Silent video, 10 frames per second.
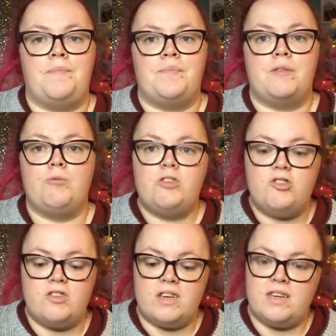What did you
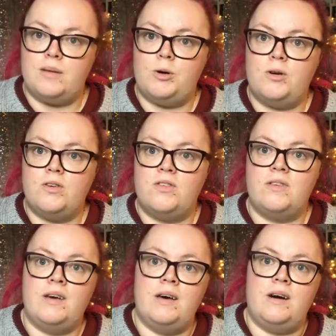think of the box?
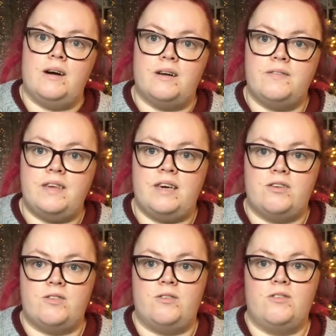I'd love to hear your
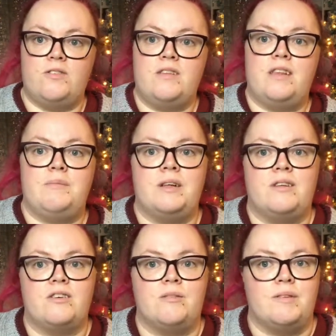thoughts. Let me know in the
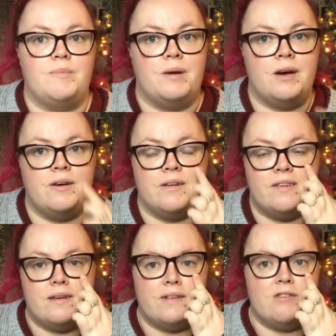comments below. Let's
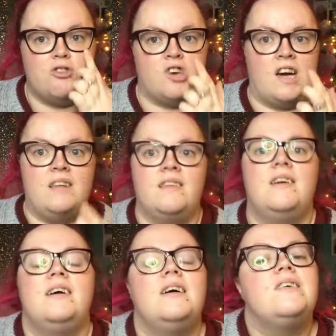have a little chat.
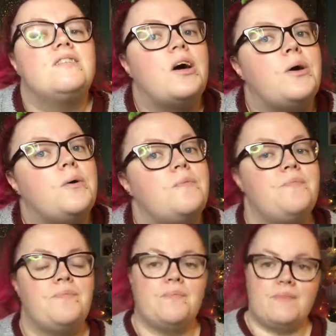So
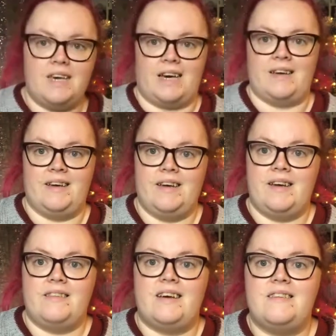yeah,
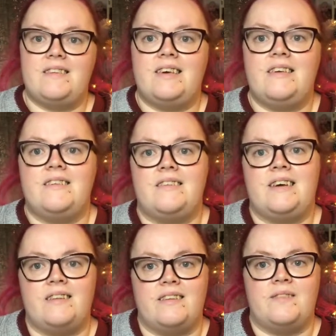that is the
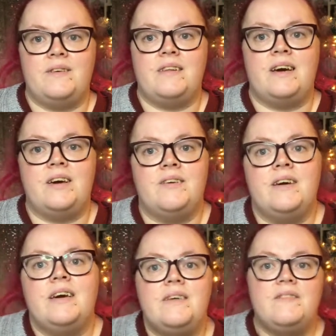end of this video.
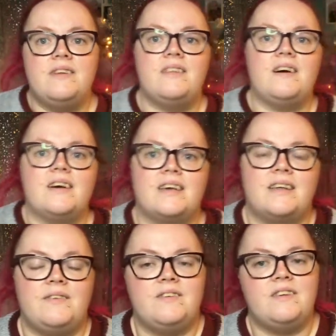If
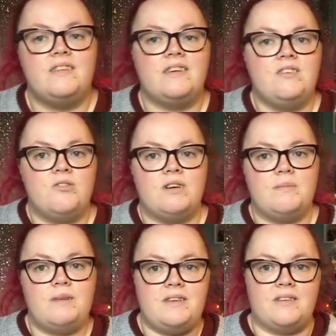you did enjoy it,
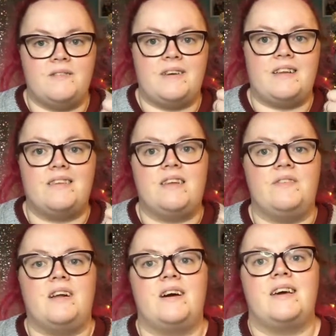please don't forget to leave a
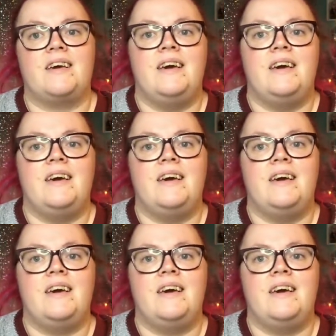like.